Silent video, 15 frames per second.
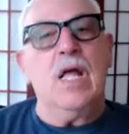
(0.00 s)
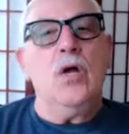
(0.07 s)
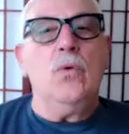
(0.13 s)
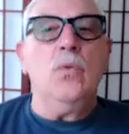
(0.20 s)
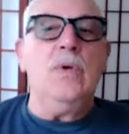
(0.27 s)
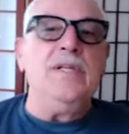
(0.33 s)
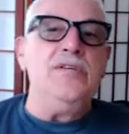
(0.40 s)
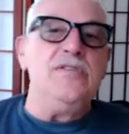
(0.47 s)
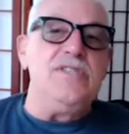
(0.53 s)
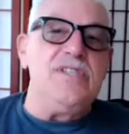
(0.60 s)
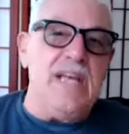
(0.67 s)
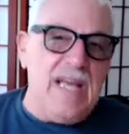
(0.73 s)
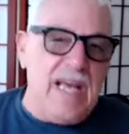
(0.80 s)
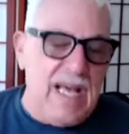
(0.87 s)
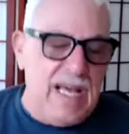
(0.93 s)
when you
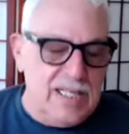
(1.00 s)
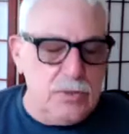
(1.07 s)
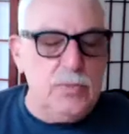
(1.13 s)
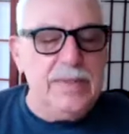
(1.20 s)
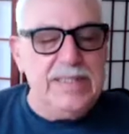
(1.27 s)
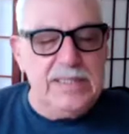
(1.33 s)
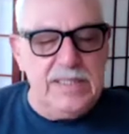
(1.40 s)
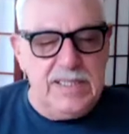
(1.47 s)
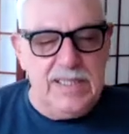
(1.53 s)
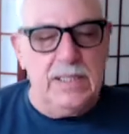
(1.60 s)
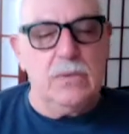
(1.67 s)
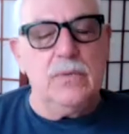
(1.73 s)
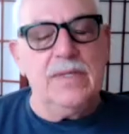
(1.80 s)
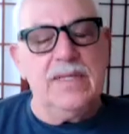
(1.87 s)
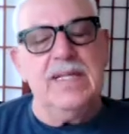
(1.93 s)
say, how do we
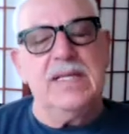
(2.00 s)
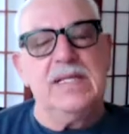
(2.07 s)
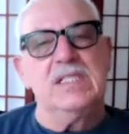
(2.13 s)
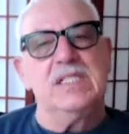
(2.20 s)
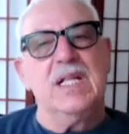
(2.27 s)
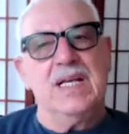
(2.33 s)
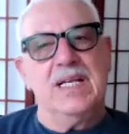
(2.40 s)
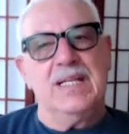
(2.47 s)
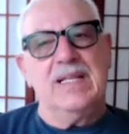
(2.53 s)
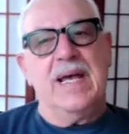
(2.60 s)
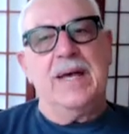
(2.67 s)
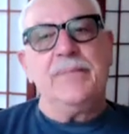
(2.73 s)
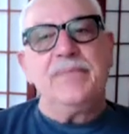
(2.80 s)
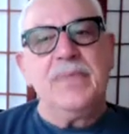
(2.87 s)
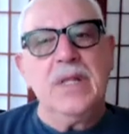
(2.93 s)
deal with things like
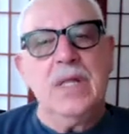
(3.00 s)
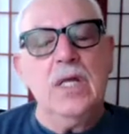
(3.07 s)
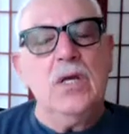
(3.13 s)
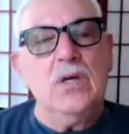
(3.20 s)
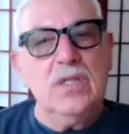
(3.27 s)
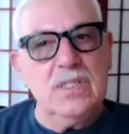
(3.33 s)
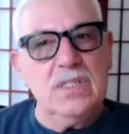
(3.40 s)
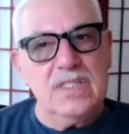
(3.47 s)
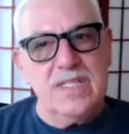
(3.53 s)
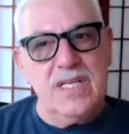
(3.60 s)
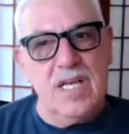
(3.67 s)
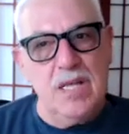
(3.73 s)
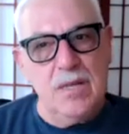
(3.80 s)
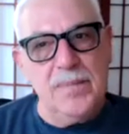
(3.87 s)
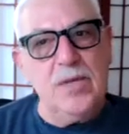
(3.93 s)
that?
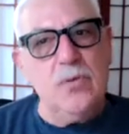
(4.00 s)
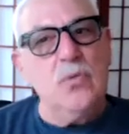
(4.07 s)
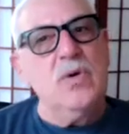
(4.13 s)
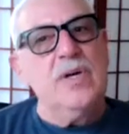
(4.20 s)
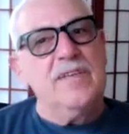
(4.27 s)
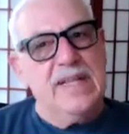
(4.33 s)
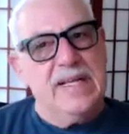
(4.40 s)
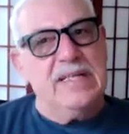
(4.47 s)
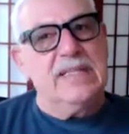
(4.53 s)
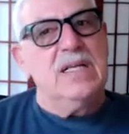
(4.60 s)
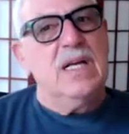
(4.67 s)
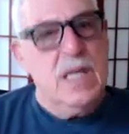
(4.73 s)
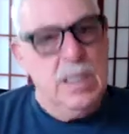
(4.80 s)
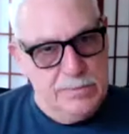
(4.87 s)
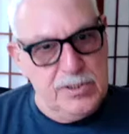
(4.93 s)
Tell me where that
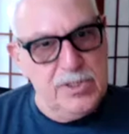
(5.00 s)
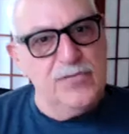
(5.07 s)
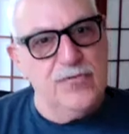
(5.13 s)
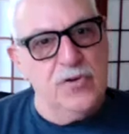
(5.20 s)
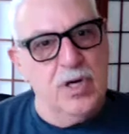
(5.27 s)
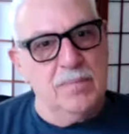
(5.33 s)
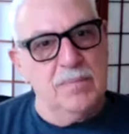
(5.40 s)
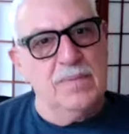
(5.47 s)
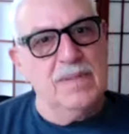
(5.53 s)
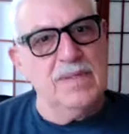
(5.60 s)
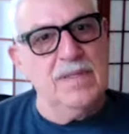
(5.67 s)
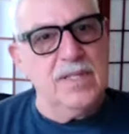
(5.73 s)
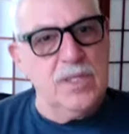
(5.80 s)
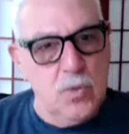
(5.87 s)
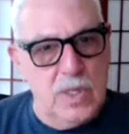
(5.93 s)
comes from.
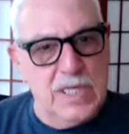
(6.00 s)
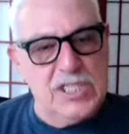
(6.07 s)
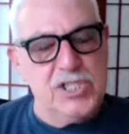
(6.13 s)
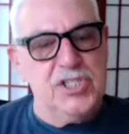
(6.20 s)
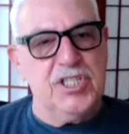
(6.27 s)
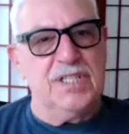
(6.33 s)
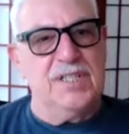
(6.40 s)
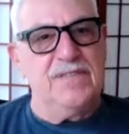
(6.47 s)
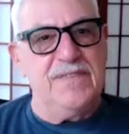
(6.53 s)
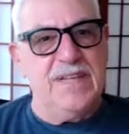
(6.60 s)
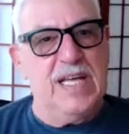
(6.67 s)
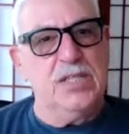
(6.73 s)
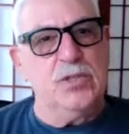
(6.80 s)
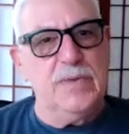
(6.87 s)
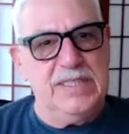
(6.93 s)
The question of
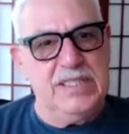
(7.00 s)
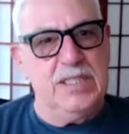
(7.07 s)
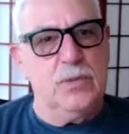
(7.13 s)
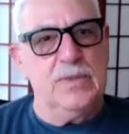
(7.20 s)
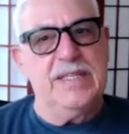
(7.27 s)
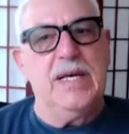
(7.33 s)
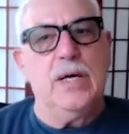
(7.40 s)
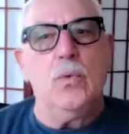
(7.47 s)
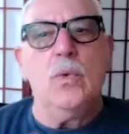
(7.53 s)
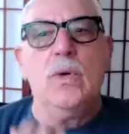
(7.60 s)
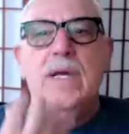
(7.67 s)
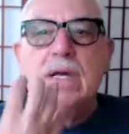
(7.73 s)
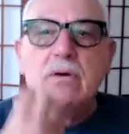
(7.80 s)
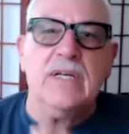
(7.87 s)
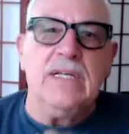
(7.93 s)
how do we deal with that? What
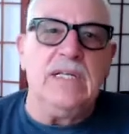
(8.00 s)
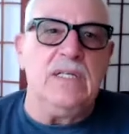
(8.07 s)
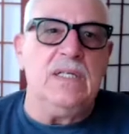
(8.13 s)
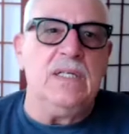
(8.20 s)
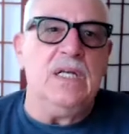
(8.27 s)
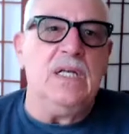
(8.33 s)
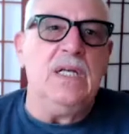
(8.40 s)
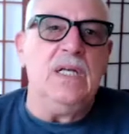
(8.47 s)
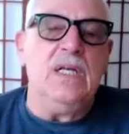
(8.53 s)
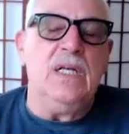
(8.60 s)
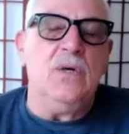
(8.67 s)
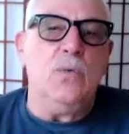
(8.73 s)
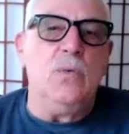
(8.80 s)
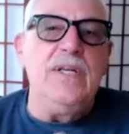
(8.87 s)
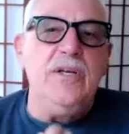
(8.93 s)
are
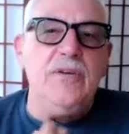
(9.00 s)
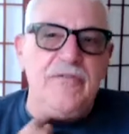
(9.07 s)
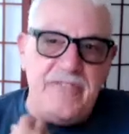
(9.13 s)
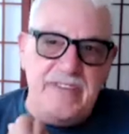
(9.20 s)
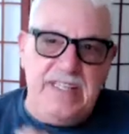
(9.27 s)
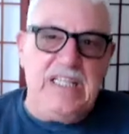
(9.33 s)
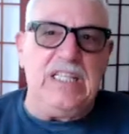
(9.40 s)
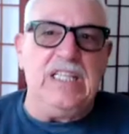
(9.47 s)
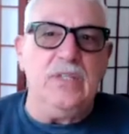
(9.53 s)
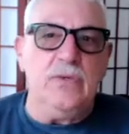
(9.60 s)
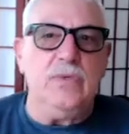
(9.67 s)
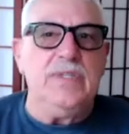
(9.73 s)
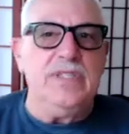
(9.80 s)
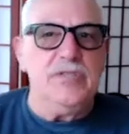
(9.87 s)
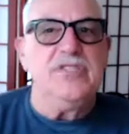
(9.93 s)
you feeling
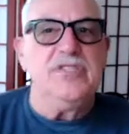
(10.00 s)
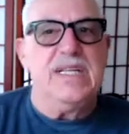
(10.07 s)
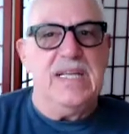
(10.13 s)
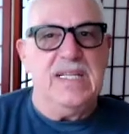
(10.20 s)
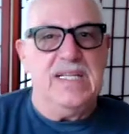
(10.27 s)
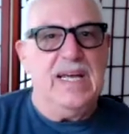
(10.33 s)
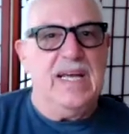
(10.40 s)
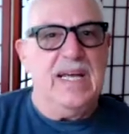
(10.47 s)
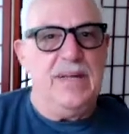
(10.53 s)
when you say that?